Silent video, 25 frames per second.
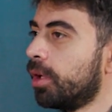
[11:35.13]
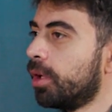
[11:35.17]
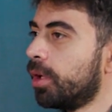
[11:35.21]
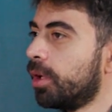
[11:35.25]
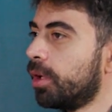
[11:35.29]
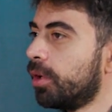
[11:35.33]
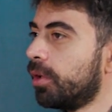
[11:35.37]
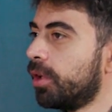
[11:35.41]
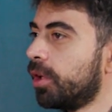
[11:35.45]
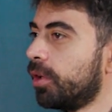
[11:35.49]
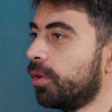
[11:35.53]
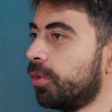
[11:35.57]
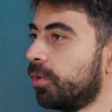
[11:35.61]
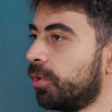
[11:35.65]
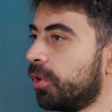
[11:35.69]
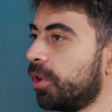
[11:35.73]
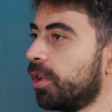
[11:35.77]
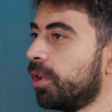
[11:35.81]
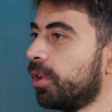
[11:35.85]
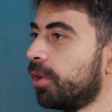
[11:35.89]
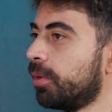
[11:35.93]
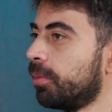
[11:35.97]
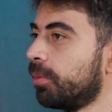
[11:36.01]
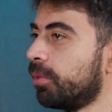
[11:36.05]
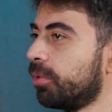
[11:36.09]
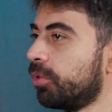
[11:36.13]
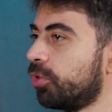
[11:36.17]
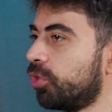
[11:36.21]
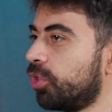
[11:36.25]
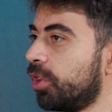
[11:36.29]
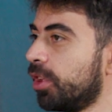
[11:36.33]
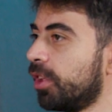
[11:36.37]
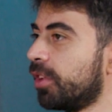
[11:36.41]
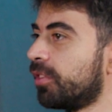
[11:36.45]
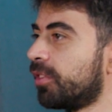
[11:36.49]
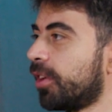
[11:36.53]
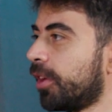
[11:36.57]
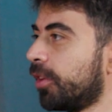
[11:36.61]
uh, that you see you
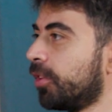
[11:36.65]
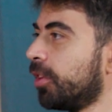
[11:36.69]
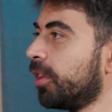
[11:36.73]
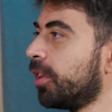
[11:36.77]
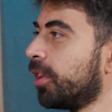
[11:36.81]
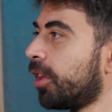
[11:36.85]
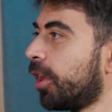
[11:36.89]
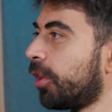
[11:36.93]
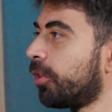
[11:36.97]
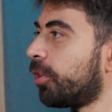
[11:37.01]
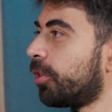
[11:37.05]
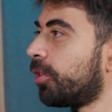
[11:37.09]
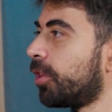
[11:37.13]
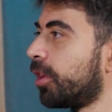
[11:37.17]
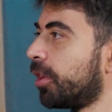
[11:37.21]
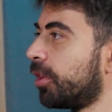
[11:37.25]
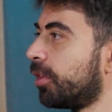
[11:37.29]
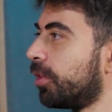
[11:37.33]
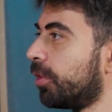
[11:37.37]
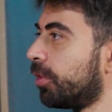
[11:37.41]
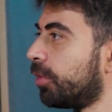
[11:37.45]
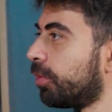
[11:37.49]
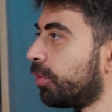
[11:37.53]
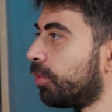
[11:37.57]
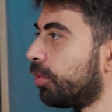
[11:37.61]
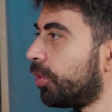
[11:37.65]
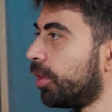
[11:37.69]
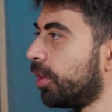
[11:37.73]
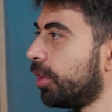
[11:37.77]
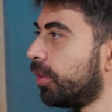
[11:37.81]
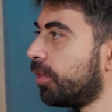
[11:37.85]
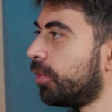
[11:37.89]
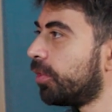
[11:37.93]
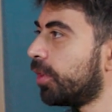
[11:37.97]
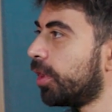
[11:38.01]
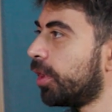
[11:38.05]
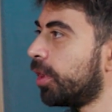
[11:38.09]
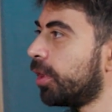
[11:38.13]
see exciting other than
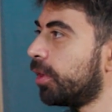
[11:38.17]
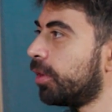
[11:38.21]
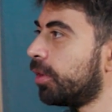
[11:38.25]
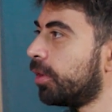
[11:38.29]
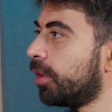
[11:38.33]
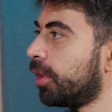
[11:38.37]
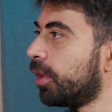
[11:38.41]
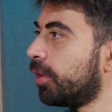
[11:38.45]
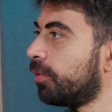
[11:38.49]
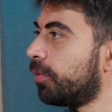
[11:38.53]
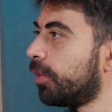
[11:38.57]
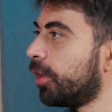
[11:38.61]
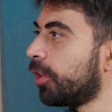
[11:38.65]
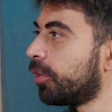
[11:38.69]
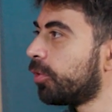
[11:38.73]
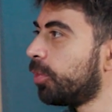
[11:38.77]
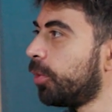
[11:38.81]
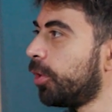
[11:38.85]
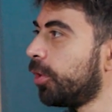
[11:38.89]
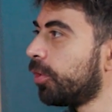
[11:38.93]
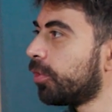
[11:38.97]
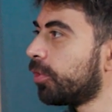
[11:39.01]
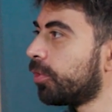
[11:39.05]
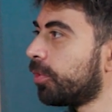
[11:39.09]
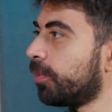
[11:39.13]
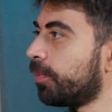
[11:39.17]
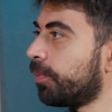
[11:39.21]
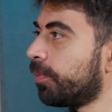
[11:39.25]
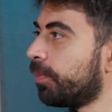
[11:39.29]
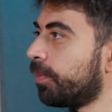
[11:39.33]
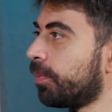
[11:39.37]
grids and and flexbox?